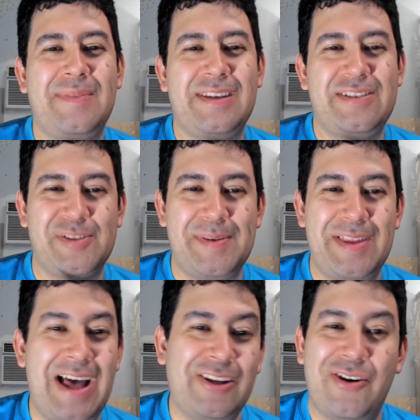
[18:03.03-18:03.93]
So it's been
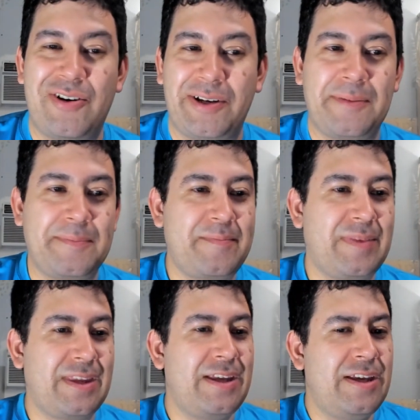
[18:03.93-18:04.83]
that long.
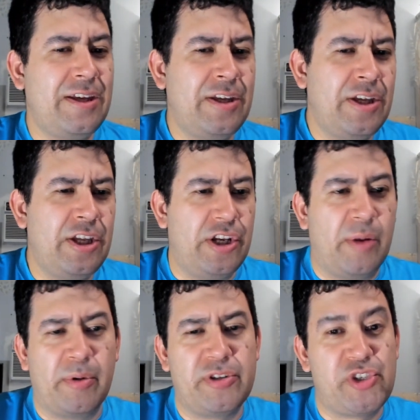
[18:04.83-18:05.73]

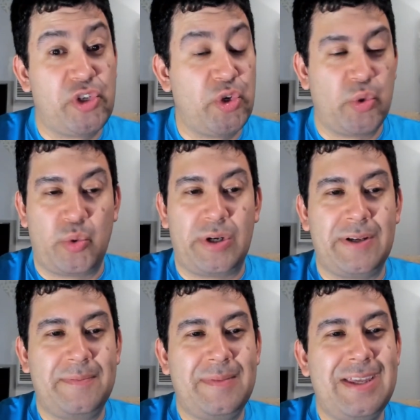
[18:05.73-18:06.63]
Number two,
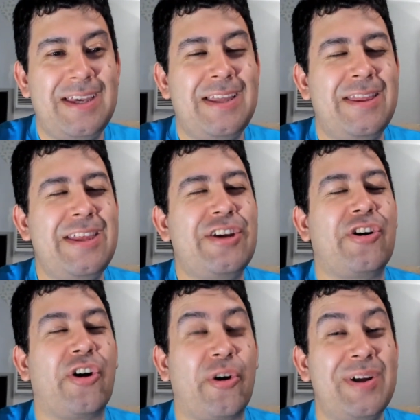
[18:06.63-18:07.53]
the
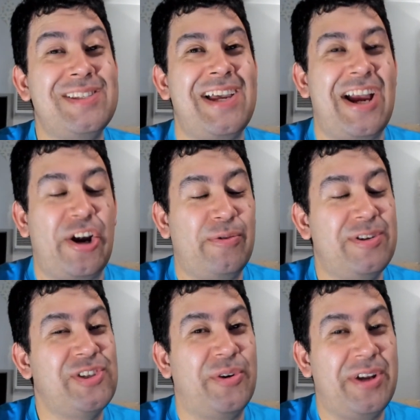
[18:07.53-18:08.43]
current
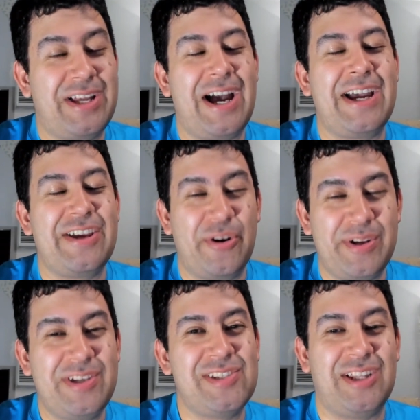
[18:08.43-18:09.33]
Arizona
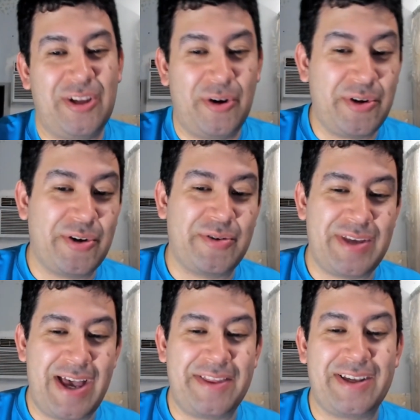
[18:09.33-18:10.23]
Coyotes logo.
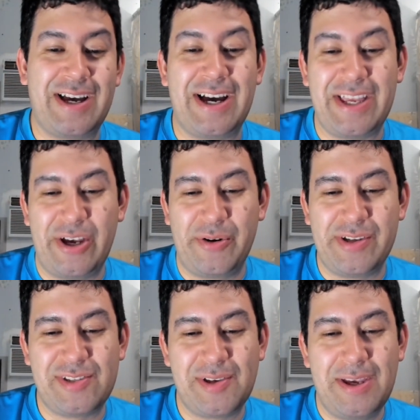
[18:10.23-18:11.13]
Yeah, the
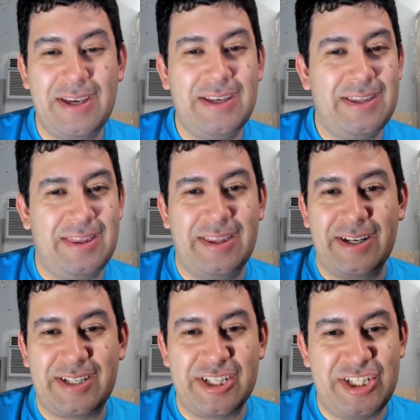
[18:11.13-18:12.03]
Coyotes,
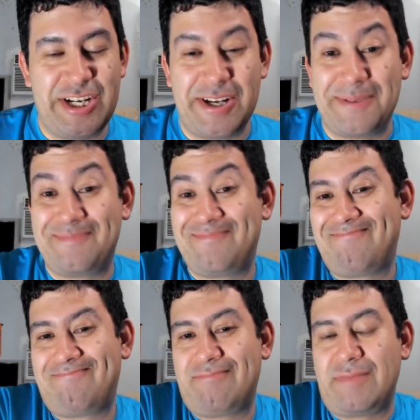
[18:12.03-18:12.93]
the Kachina.
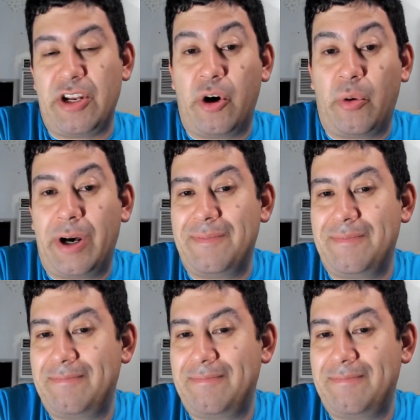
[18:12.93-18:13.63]
You know what?